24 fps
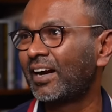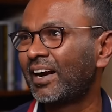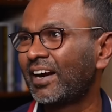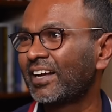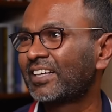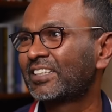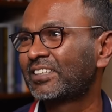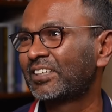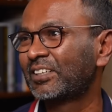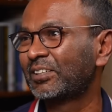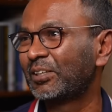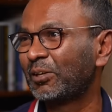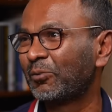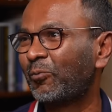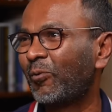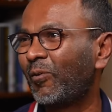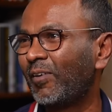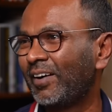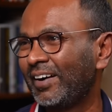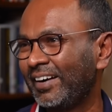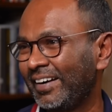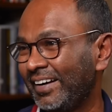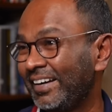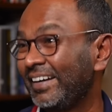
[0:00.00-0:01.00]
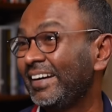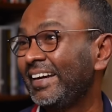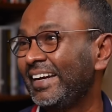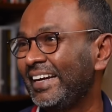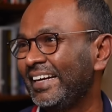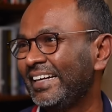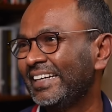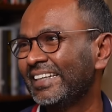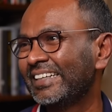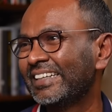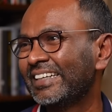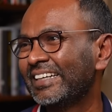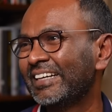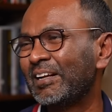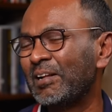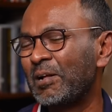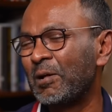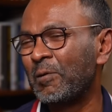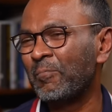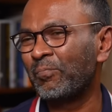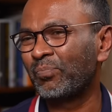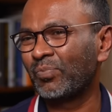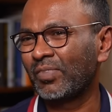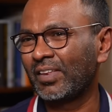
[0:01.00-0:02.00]
connection they won't need.
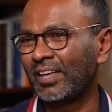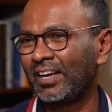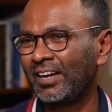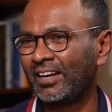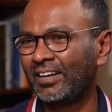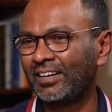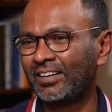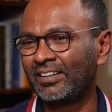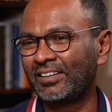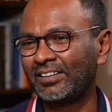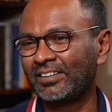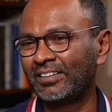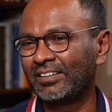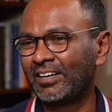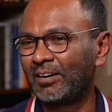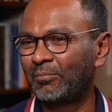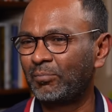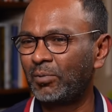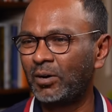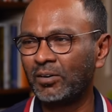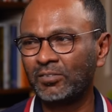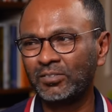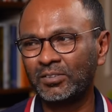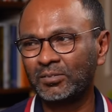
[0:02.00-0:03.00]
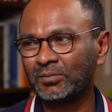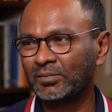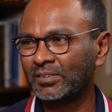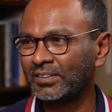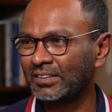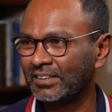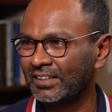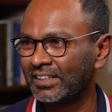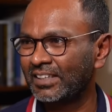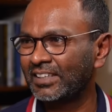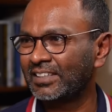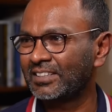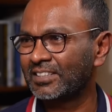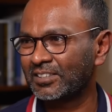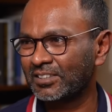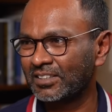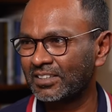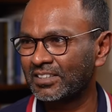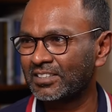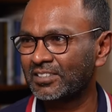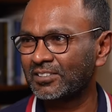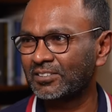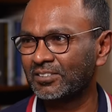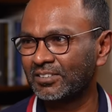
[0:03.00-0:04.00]
Apart from that, yeah,
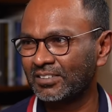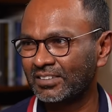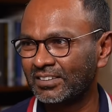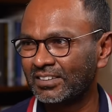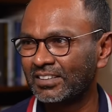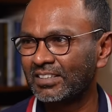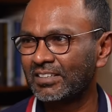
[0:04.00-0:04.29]
it's good.